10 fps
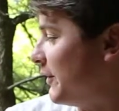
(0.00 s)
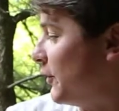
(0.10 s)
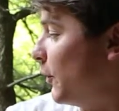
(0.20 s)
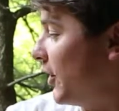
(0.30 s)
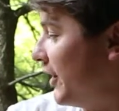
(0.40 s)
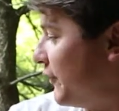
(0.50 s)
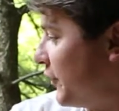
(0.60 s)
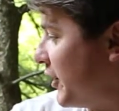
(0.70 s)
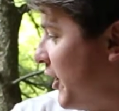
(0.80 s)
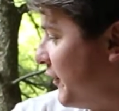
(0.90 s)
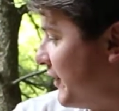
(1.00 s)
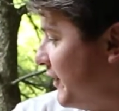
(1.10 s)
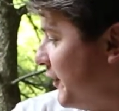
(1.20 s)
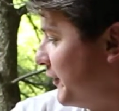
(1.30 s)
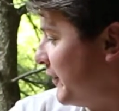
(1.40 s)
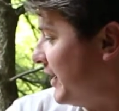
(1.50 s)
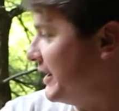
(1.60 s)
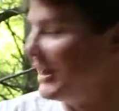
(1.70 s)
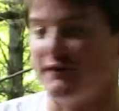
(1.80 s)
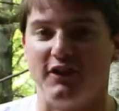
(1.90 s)
the word is for coast in those
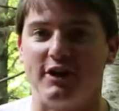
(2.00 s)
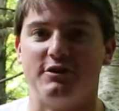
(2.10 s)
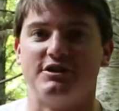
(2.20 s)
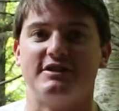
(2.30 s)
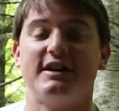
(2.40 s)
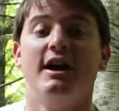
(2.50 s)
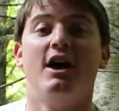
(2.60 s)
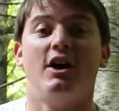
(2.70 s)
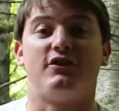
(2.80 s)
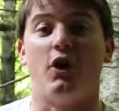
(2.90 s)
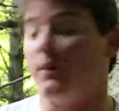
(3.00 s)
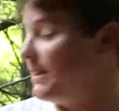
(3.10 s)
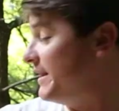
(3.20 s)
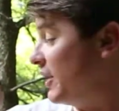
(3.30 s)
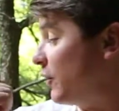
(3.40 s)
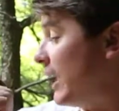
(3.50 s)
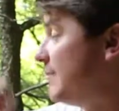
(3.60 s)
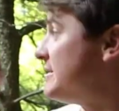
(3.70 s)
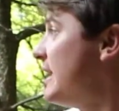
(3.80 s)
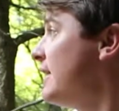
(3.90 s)
native languages. So the
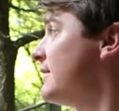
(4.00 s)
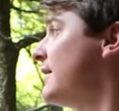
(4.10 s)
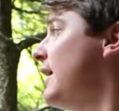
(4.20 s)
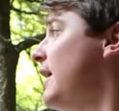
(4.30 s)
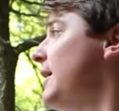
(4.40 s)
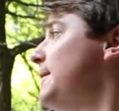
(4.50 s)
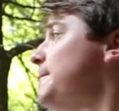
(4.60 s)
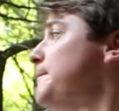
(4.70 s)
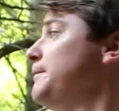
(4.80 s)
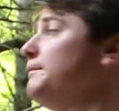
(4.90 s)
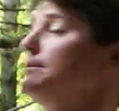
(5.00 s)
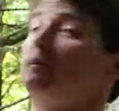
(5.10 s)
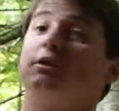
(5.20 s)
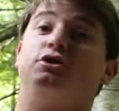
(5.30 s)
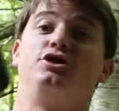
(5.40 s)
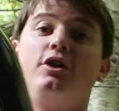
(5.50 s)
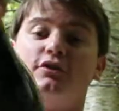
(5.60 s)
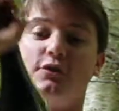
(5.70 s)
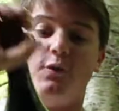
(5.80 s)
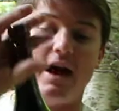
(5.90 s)
grapes that
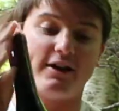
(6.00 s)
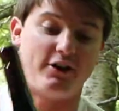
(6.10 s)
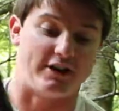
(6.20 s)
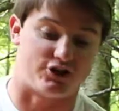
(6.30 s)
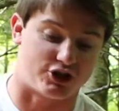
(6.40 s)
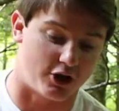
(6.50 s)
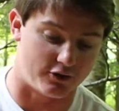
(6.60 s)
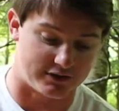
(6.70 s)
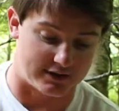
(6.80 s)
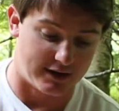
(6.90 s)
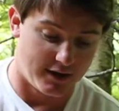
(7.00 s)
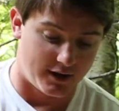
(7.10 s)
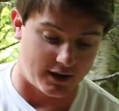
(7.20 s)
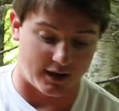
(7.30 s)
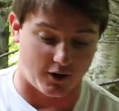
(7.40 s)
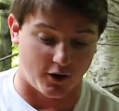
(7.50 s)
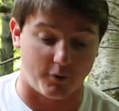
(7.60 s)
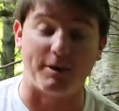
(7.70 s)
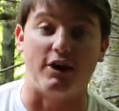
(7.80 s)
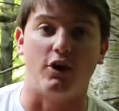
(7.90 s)
Joseph Wagner has chosen
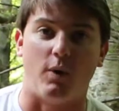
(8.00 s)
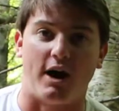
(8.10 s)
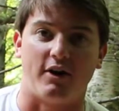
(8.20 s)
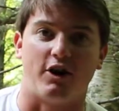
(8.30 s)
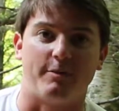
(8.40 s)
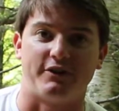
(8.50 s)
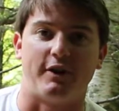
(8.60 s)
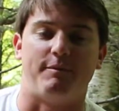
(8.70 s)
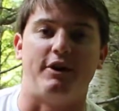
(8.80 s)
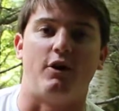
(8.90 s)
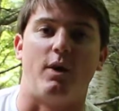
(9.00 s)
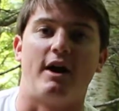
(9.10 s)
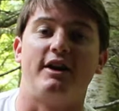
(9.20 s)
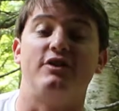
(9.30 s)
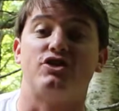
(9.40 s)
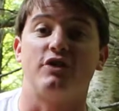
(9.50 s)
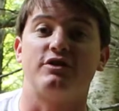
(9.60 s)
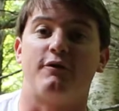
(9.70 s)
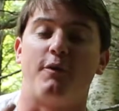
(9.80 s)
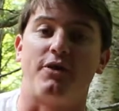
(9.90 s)
are Pinot Noir, 100% Pinot Noir, and he's
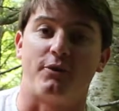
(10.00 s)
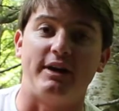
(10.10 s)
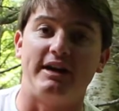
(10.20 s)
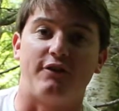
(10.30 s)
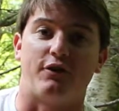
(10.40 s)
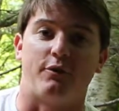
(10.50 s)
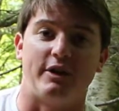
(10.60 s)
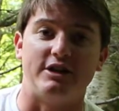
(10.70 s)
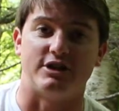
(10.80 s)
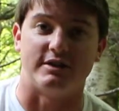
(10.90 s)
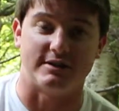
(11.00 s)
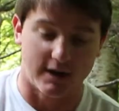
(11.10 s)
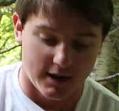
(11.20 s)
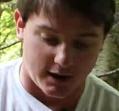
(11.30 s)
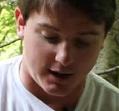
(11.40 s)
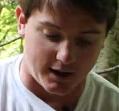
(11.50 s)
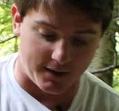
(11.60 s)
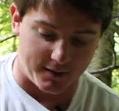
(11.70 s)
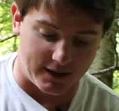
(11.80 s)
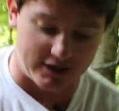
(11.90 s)
chosen them from 3 different regions.
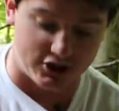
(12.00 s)
He